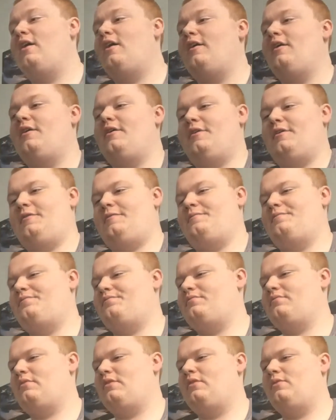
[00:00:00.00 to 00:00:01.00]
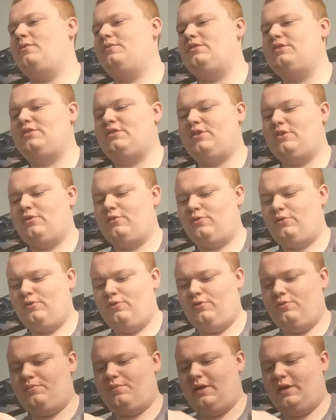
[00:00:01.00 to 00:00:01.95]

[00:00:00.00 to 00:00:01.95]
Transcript: uh, which is cool,